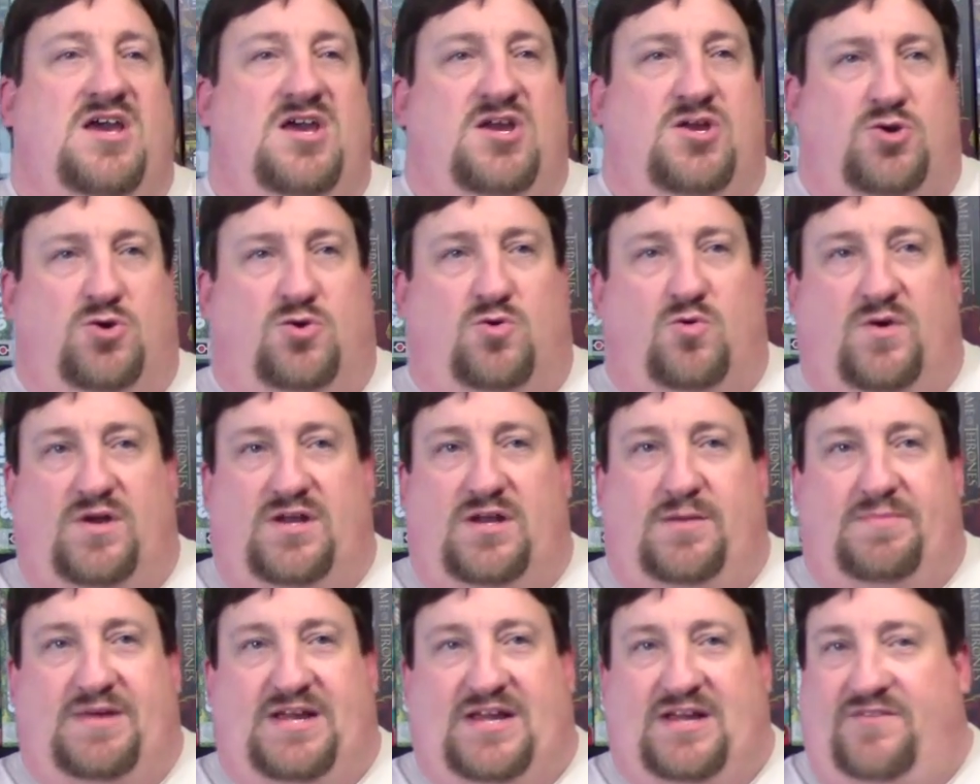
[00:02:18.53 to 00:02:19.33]
You're going
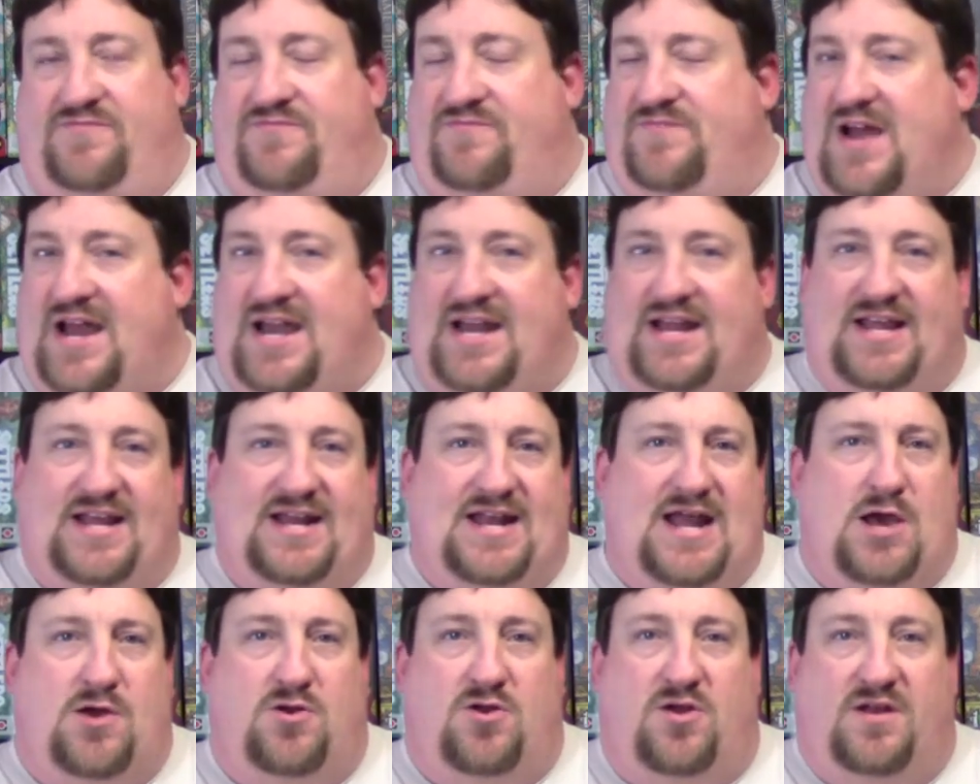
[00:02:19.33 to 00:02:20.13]
to be fighting it
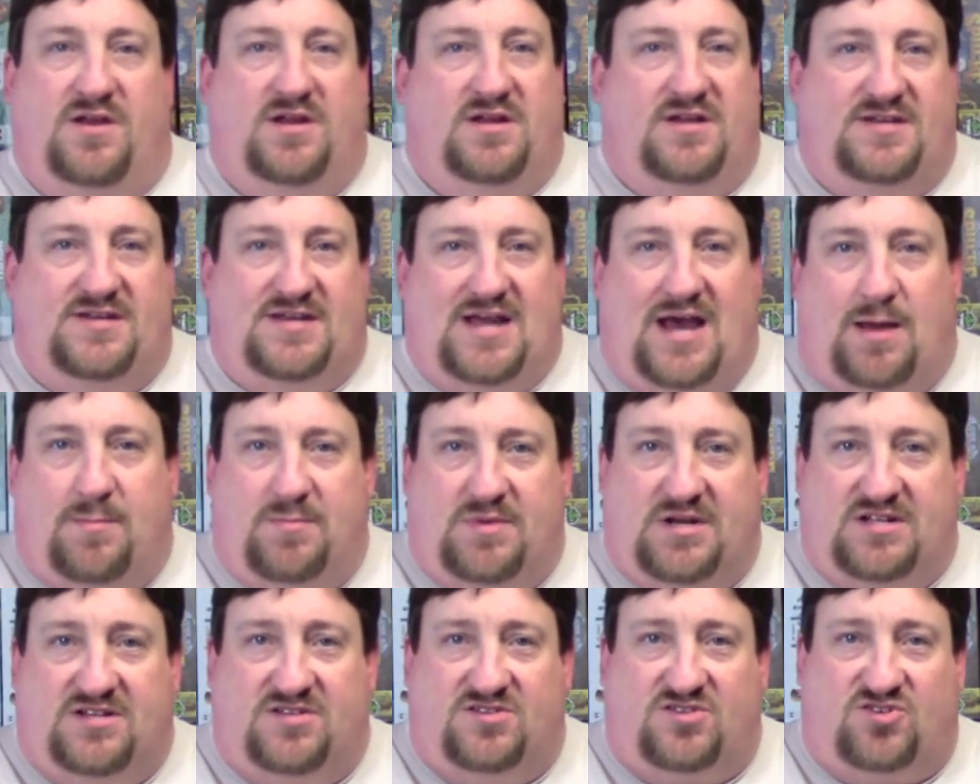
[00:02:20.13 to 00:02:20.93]
out on a
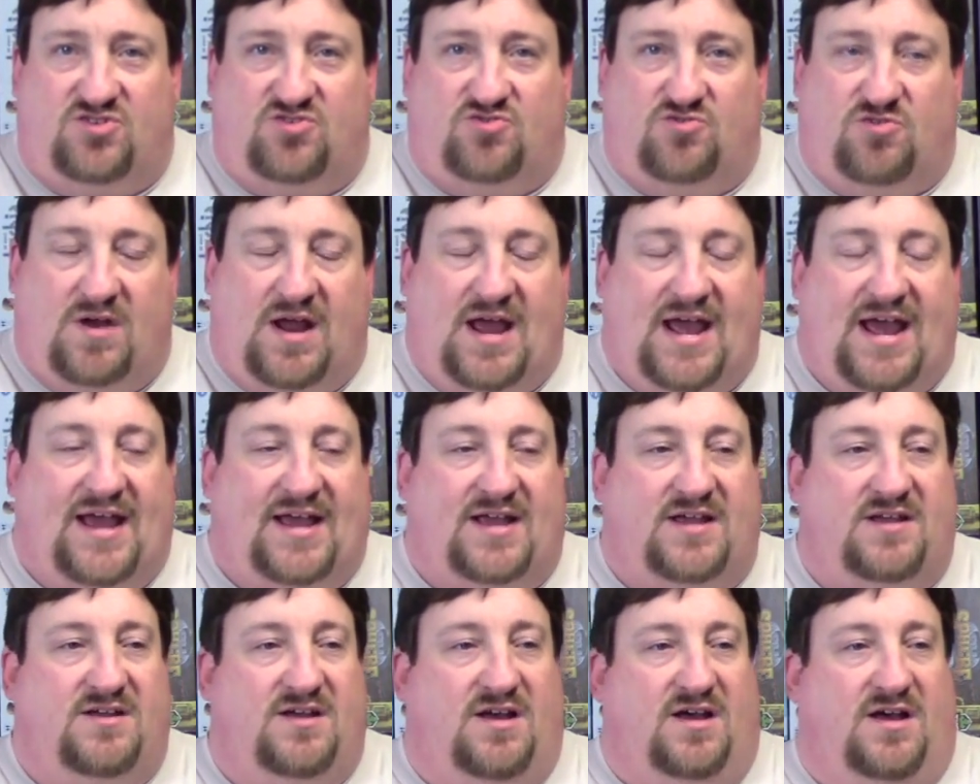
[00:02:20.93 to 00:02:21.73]
dominance
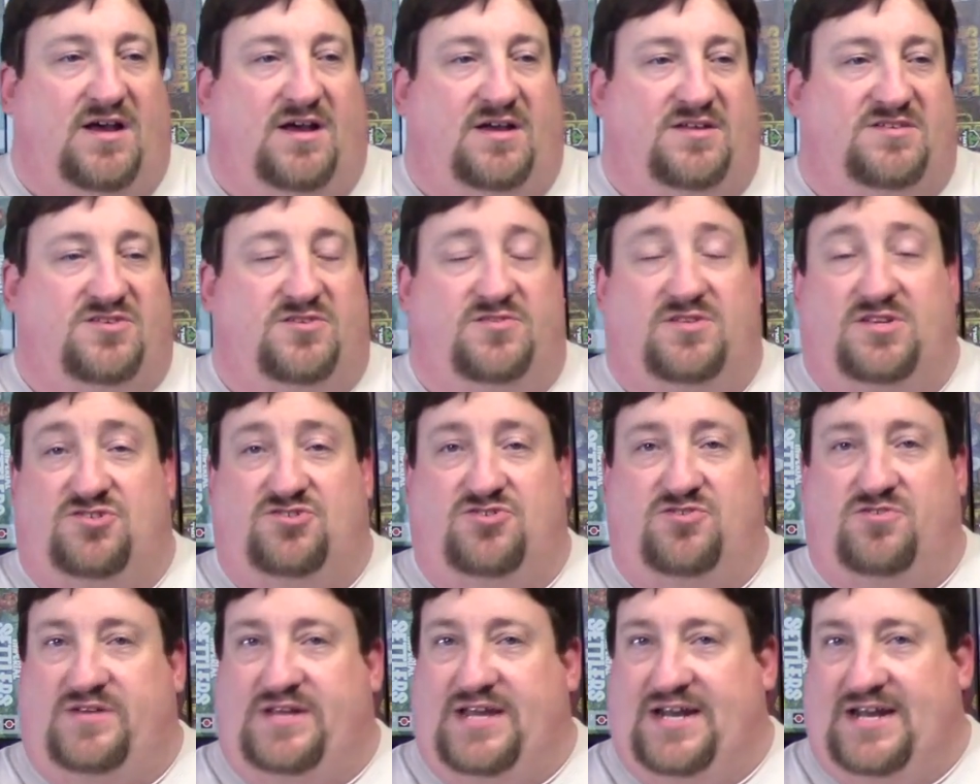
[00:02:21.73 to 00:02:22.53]
track uh, so that
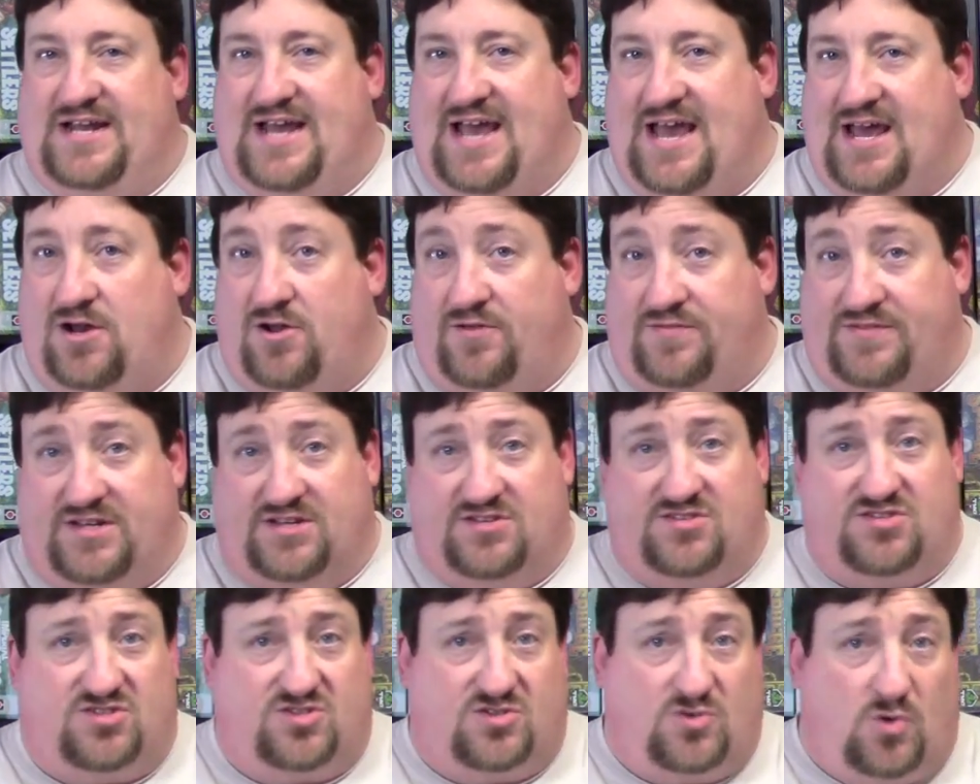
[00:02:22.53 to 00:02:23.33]
you can get ahead on
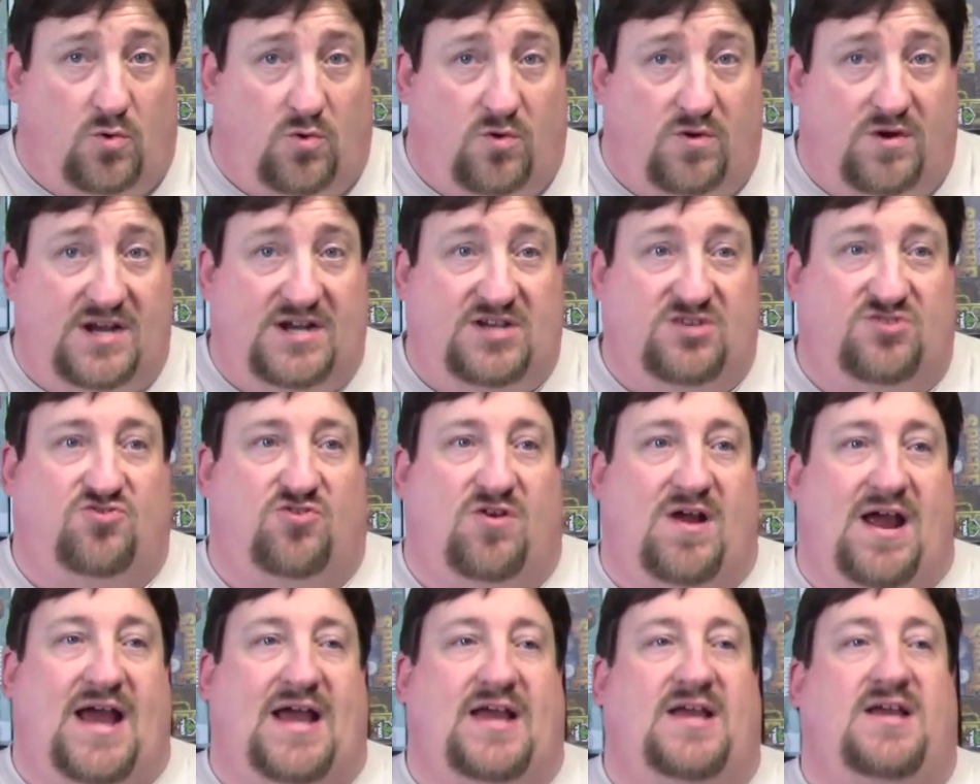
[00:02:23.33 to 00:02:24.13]
this scoring
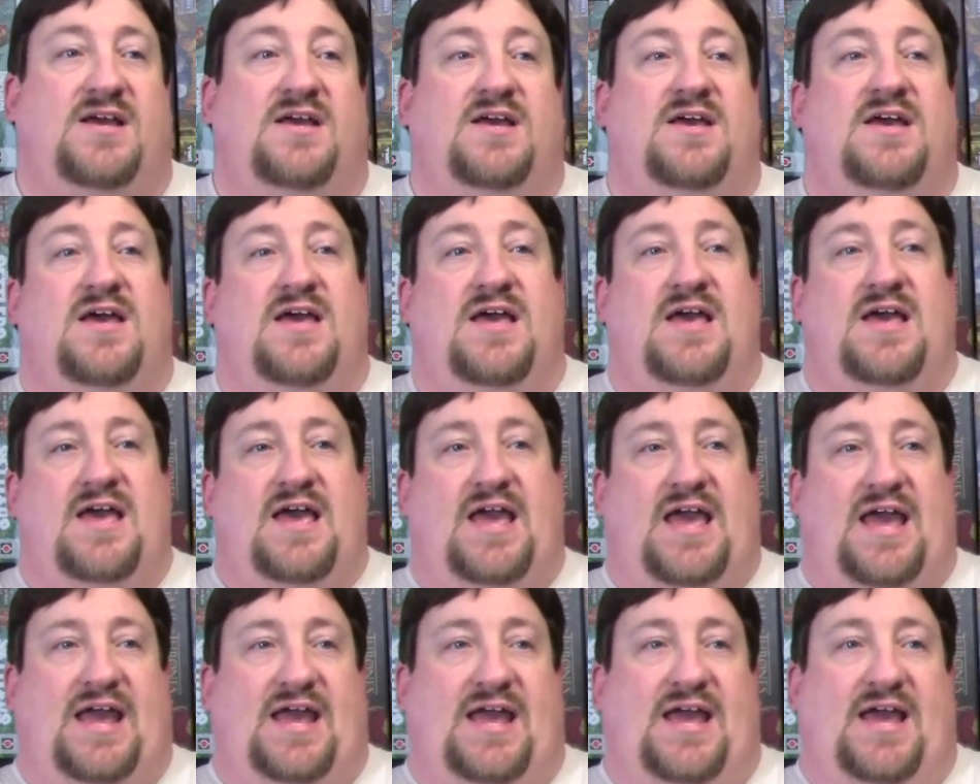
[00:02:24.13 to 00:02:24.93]
track.
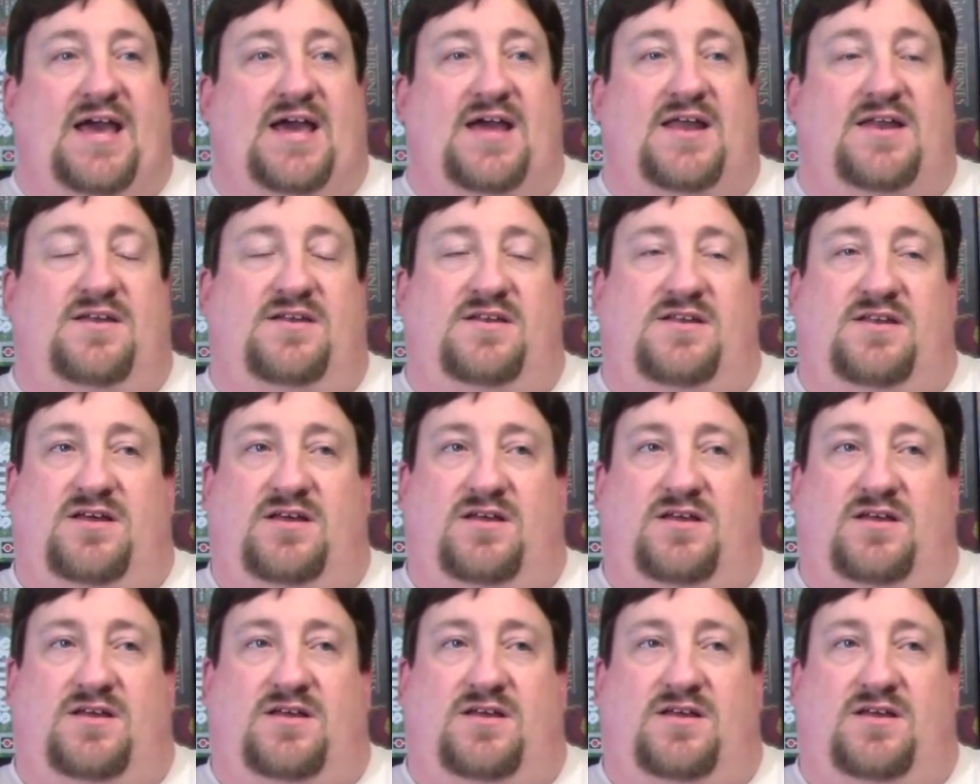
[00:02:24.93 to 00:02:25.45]
And